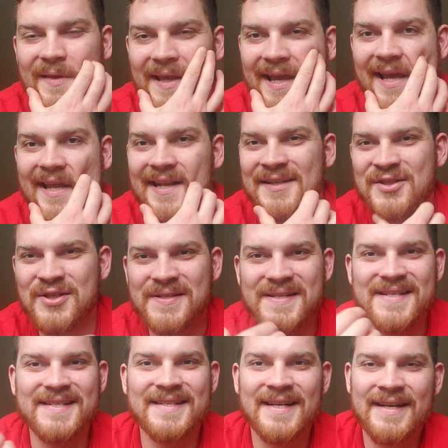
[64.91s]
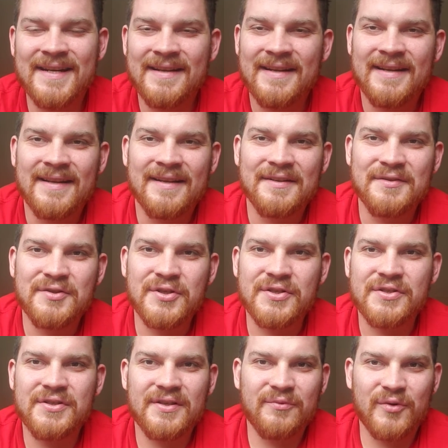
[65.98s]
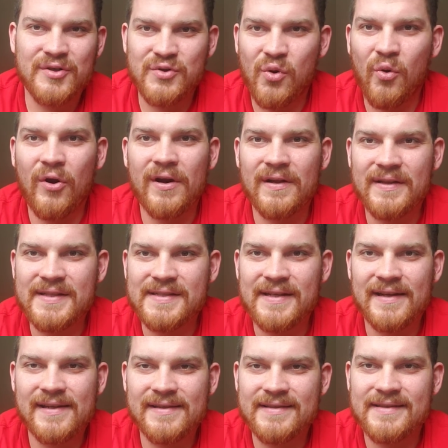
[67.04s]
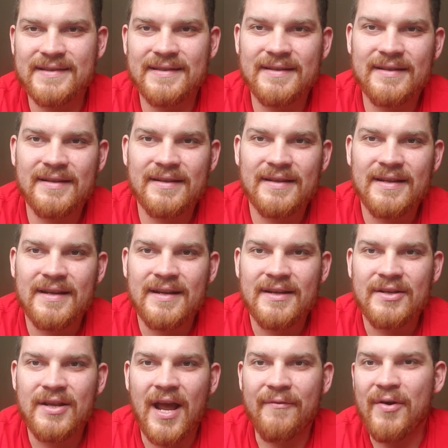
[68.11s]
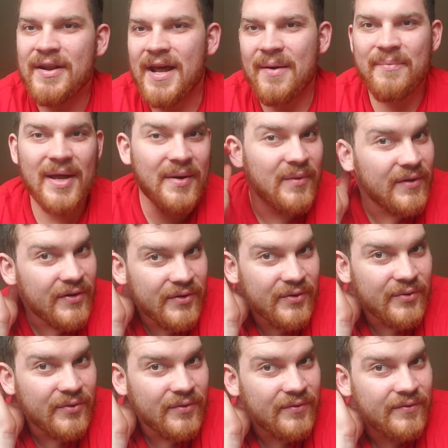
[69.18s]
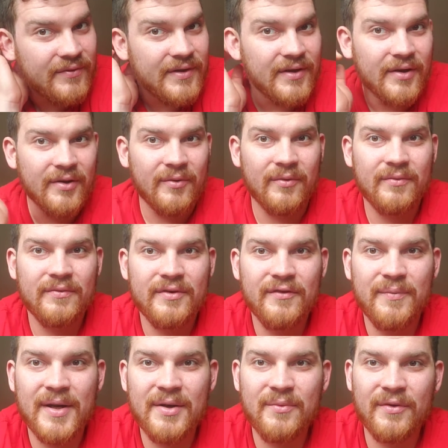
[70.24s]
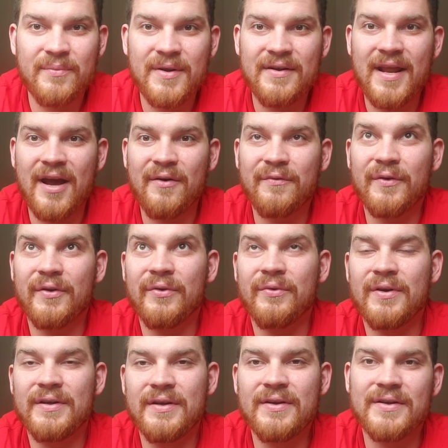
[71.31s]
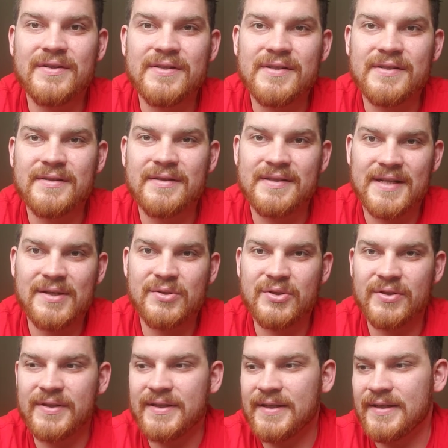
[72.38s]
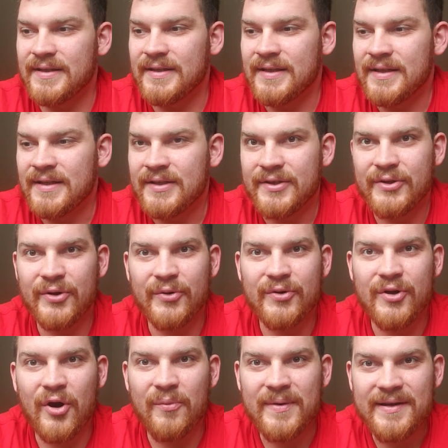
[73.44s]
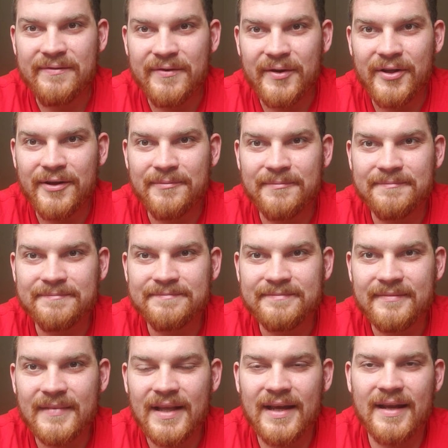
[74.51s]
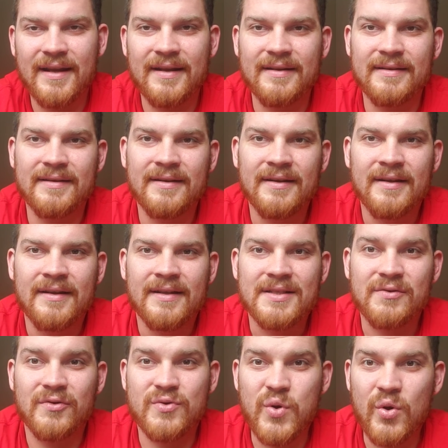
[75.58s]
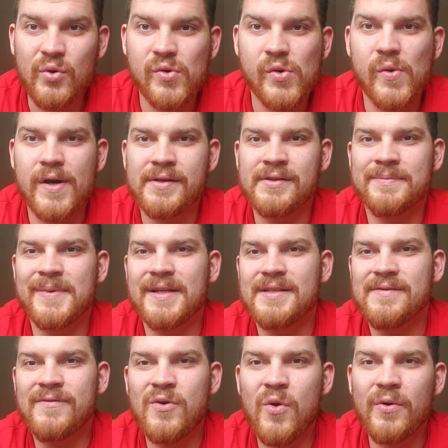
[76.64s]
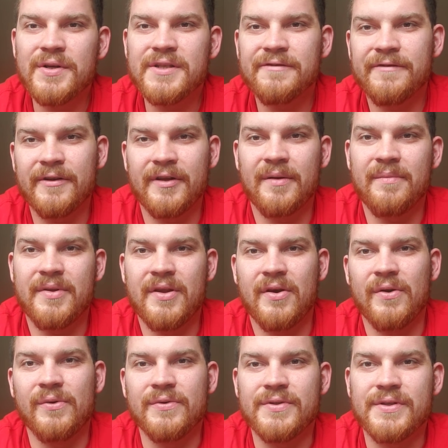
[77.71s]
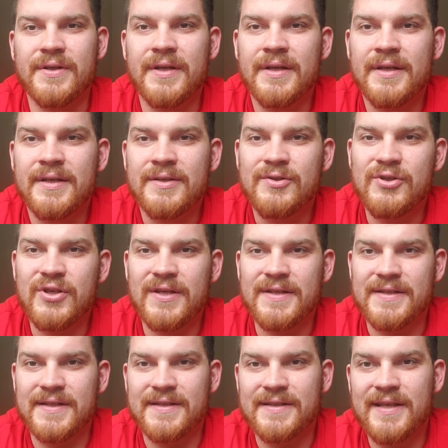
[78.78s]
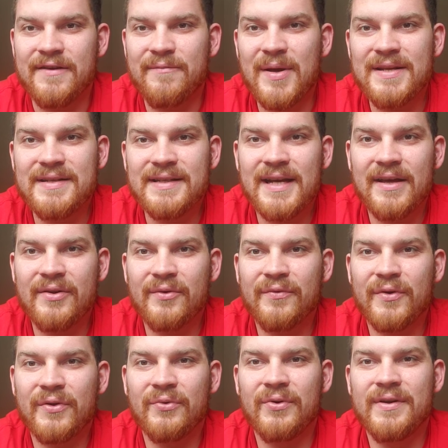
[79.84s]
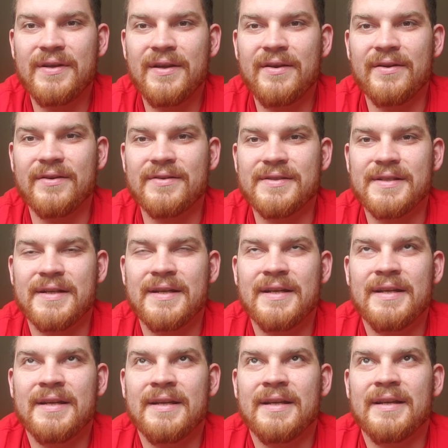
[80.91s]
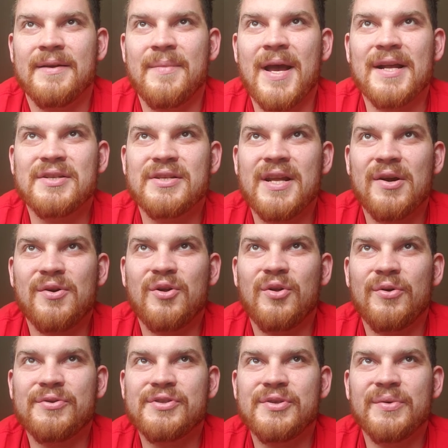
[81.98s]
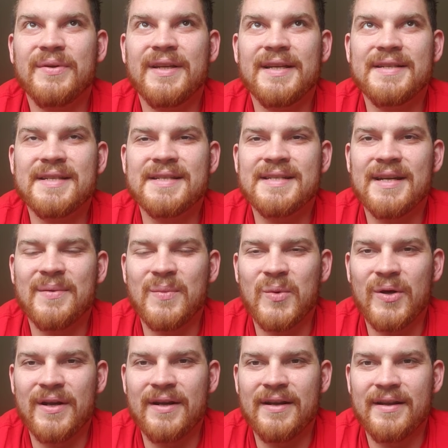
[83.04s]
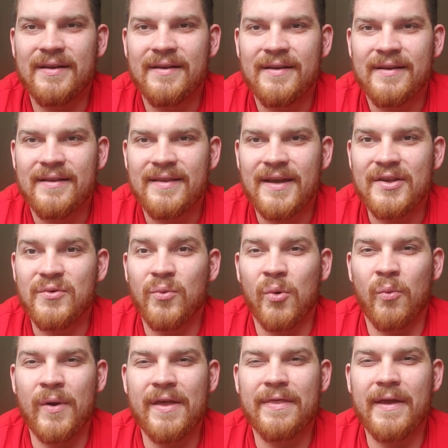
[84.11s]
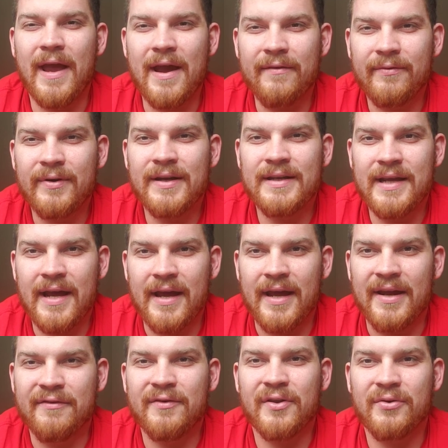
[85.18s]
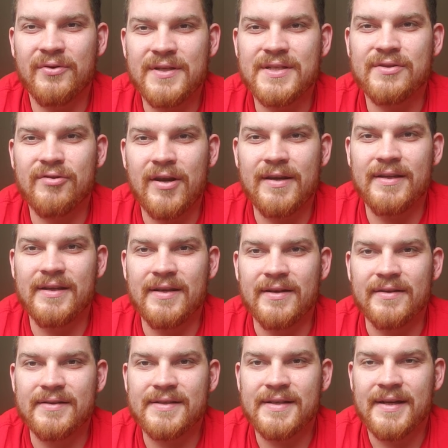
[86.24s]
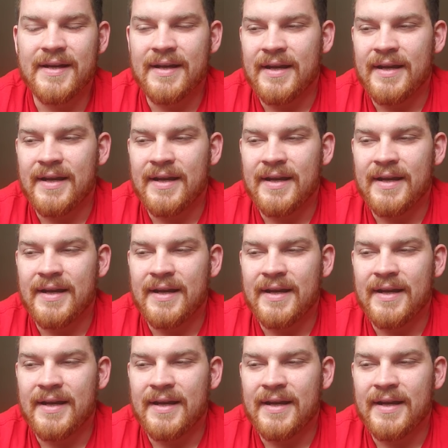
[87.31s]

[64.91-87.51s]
And Jesus just rhetorically says, have I not been with you? You know, you've been with me now for 3 years, essentially, and you don't know me, Philip? And it's a rhetorical question because, of course, Philip knows Jesus. They've been together for 3 years. Imagine how close you would get to someone that you were with every day for 3 straight years.